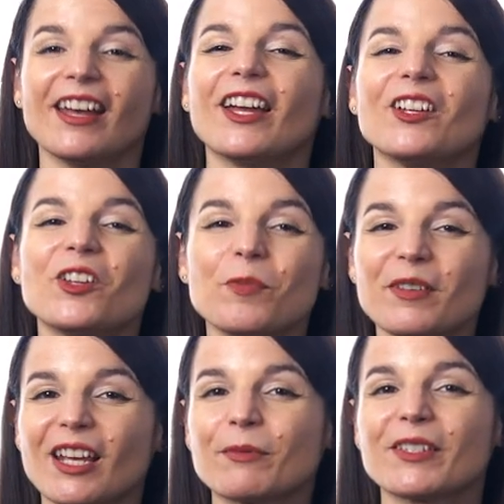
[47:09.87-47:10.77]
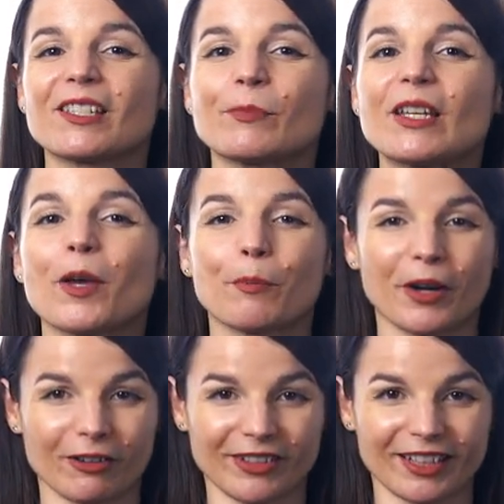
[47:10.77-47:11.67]
and you'd be able to speak
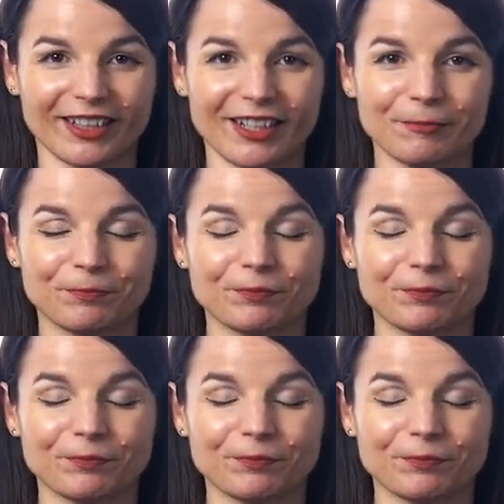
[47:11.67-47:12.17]
perfectly.